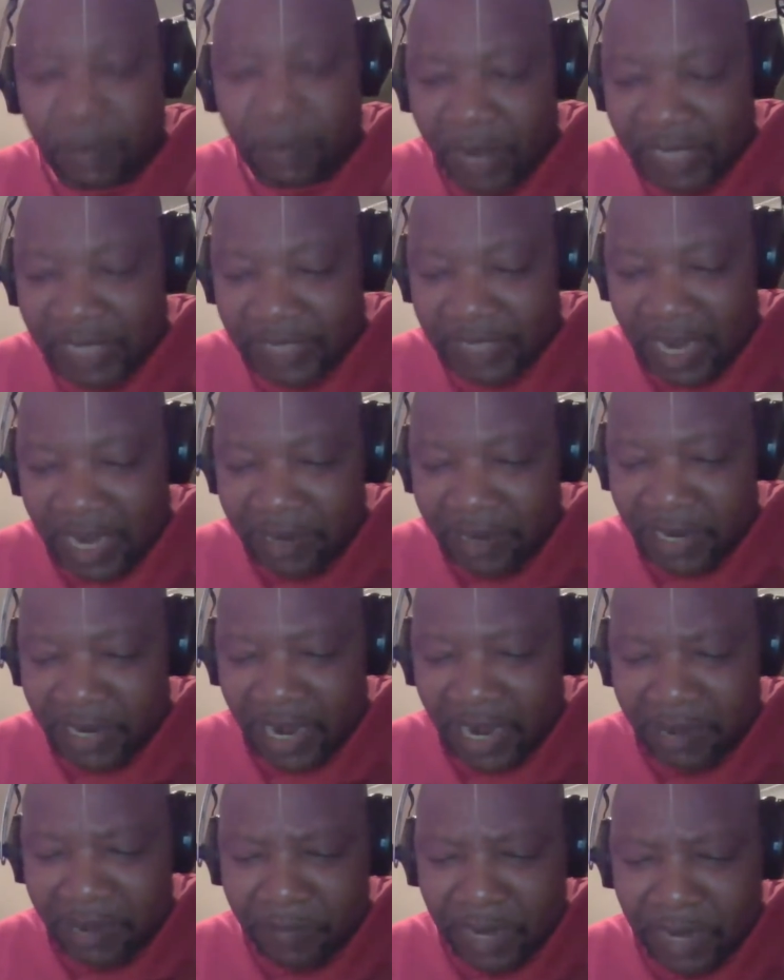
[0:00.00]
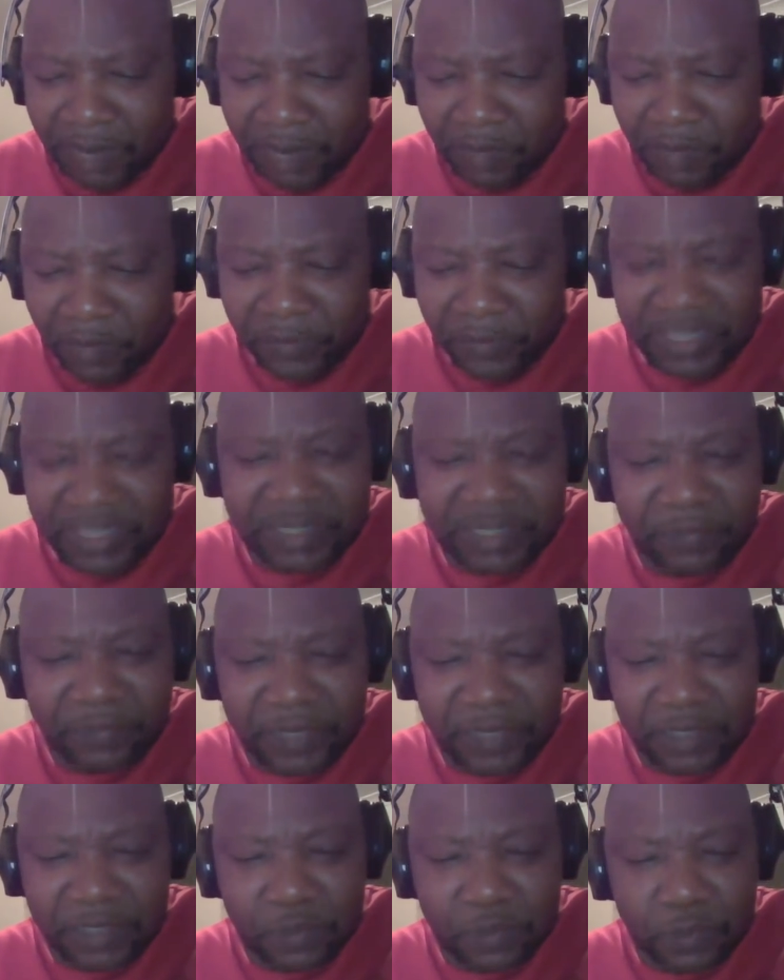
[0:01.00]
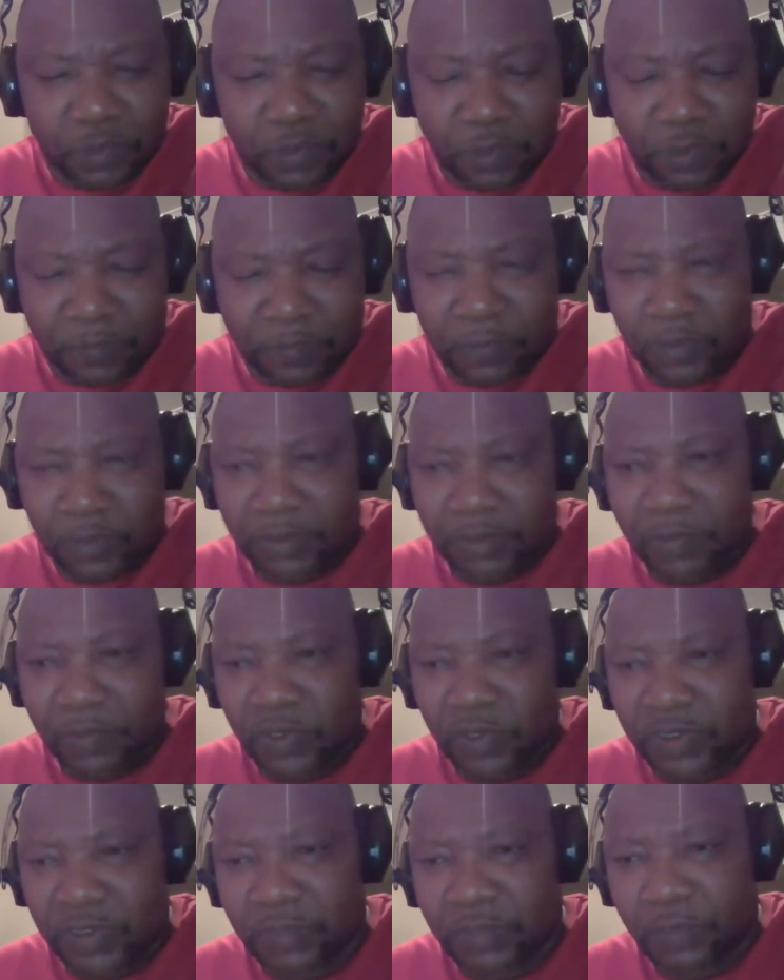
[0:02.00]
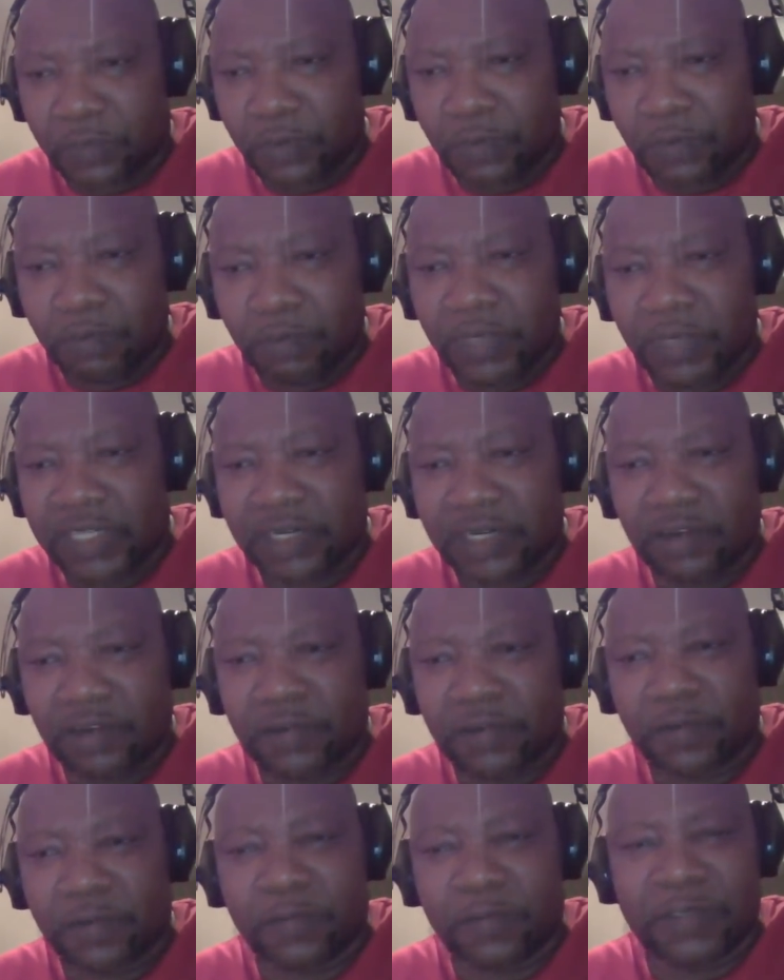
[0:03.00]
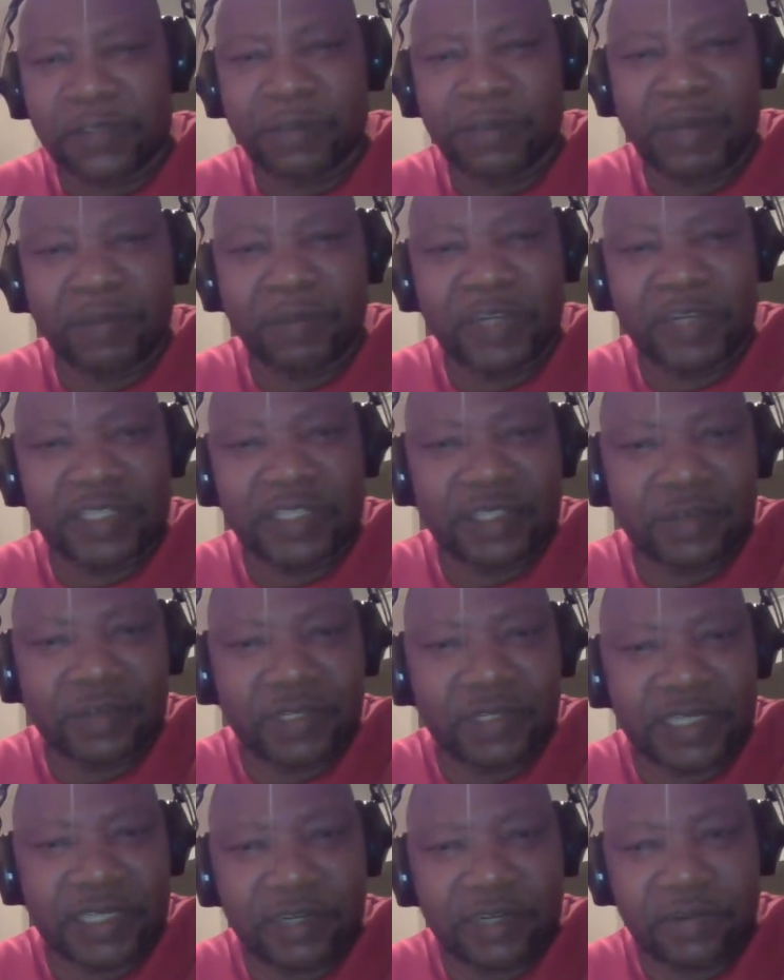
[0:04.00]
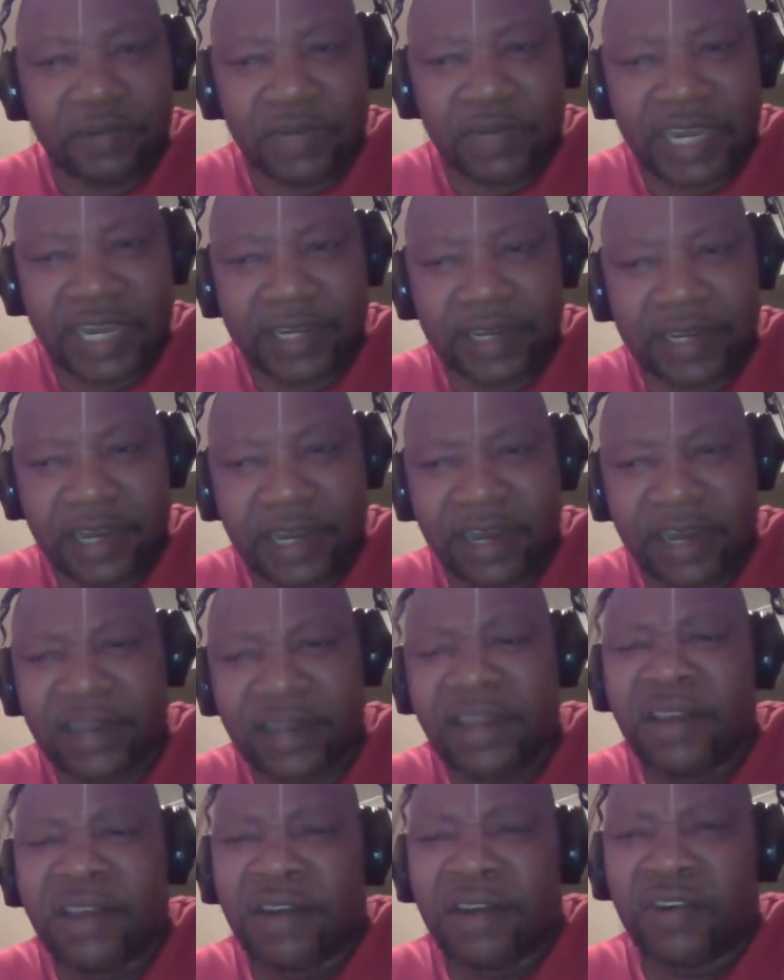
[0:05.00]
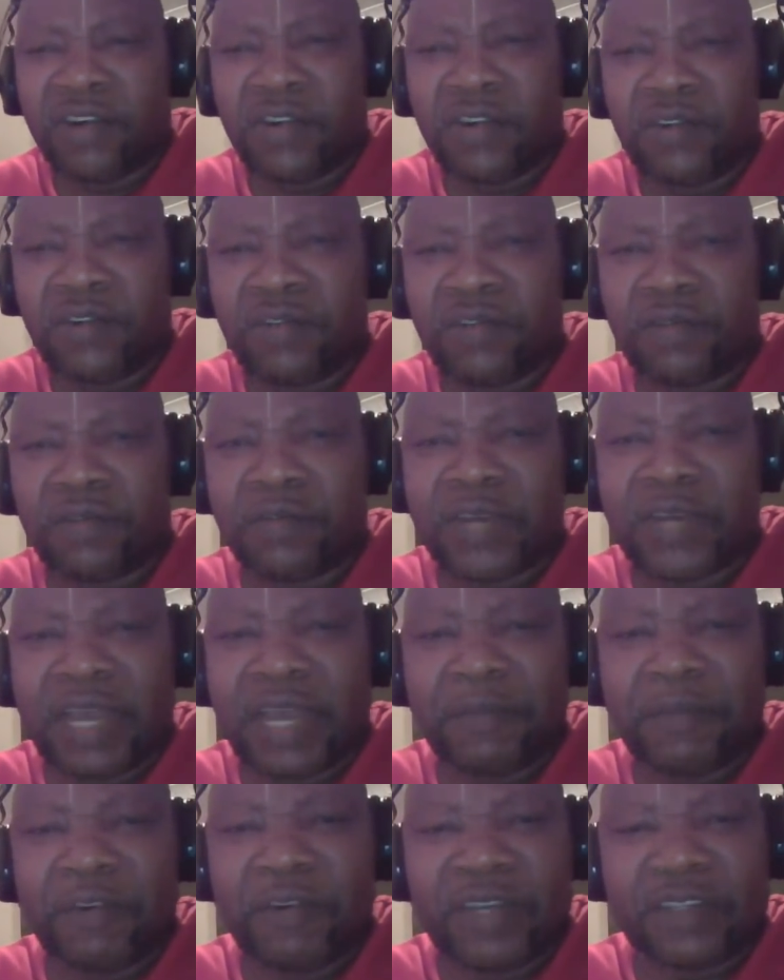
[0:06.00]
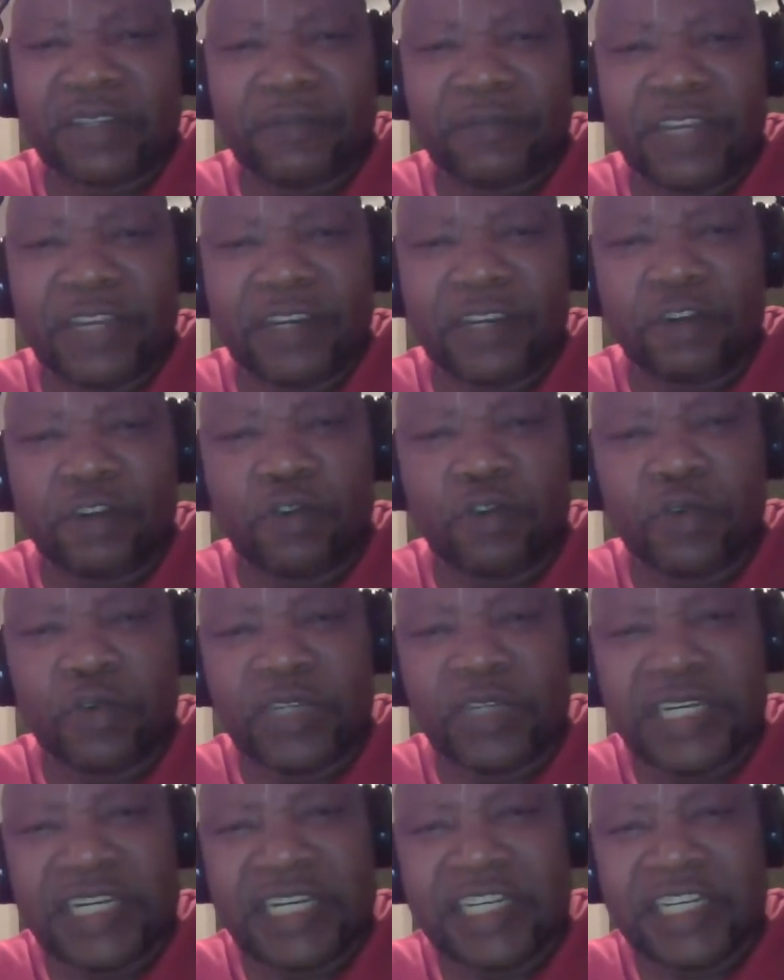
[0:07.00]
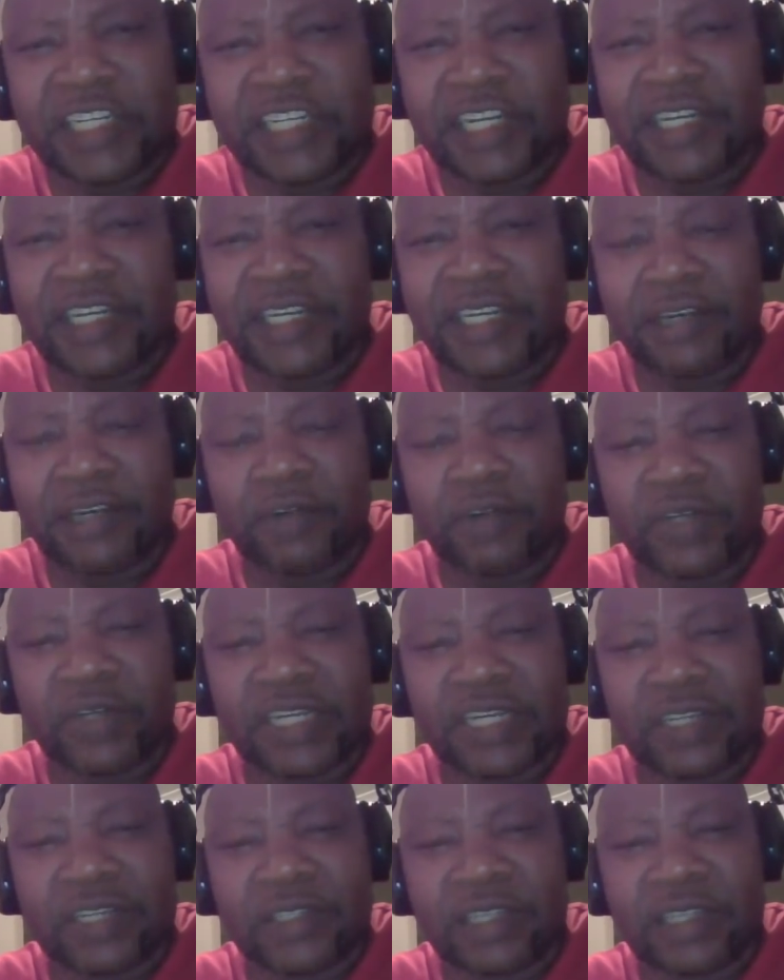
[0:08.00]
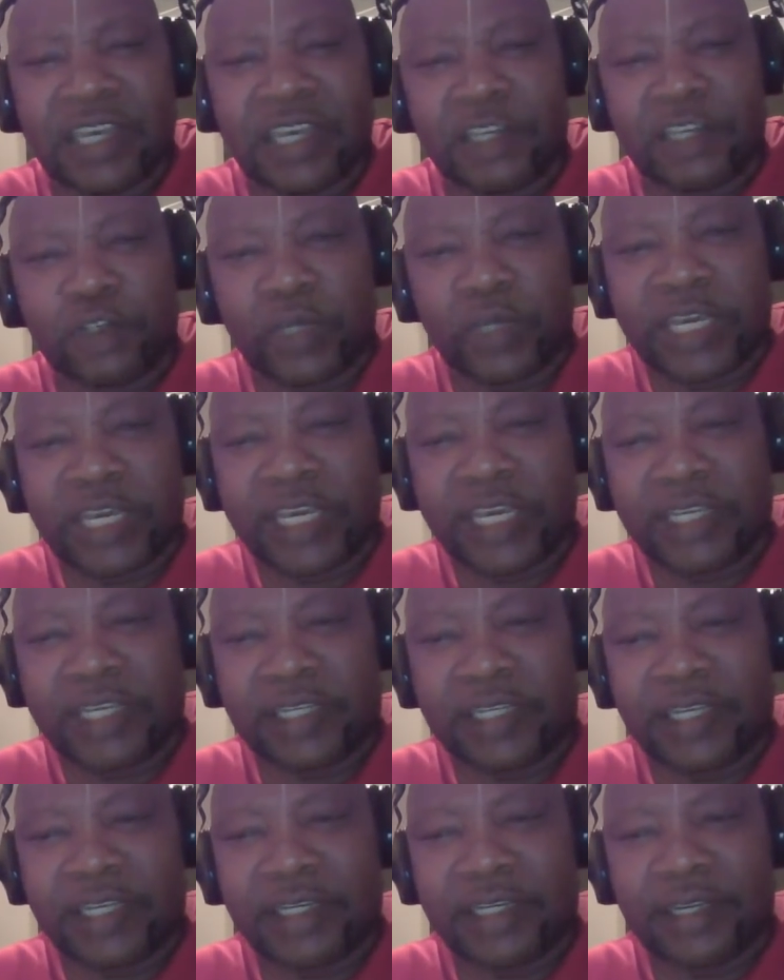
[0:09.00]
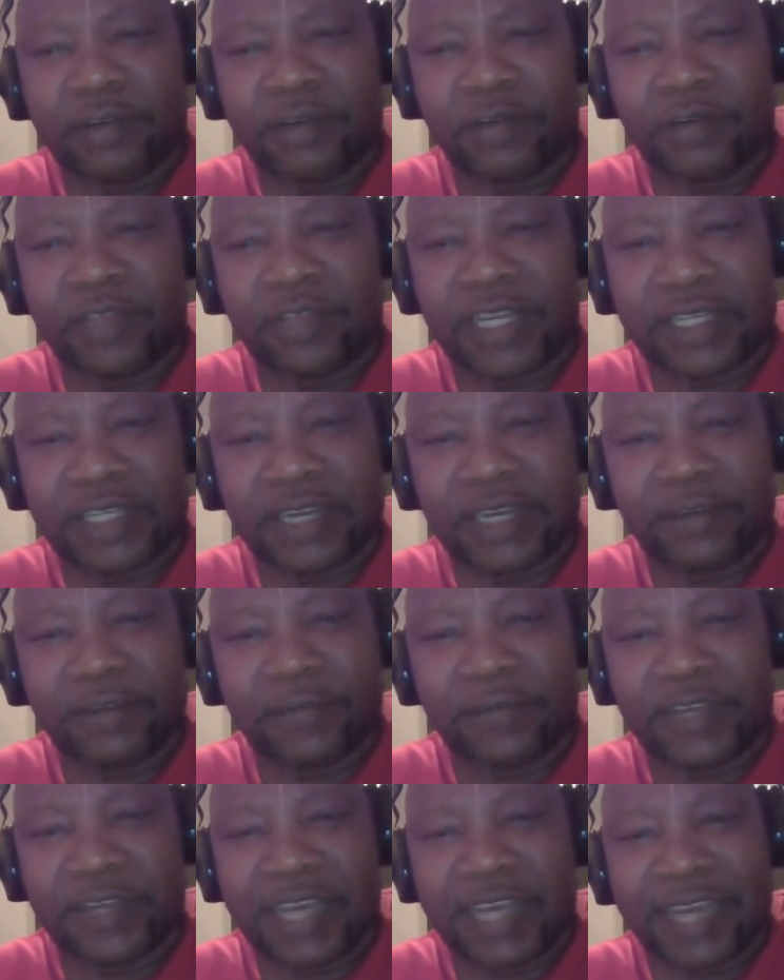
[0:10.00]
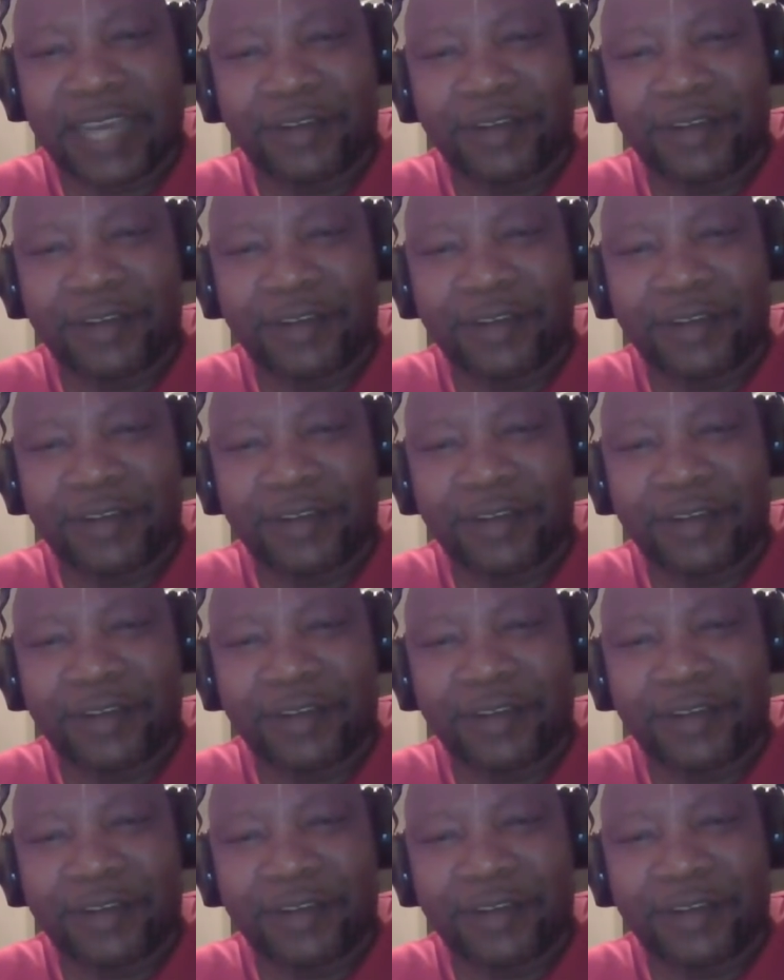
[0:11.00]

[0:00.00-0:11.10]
But I'm of a different school of thought, because if you meet a lot of Zimbabweans, they'll tell you like, oh, look, Mugabe was very good initially. He got us educated and all that kind of thing.